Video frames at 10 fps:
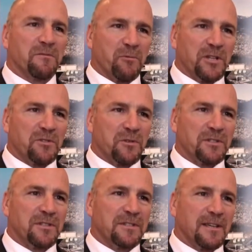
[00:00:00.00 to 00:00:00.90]
of
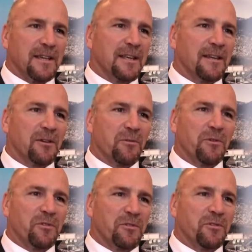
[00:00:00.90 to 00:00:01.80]
resources, and in
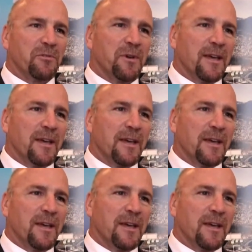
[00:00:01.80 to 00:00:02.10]
order to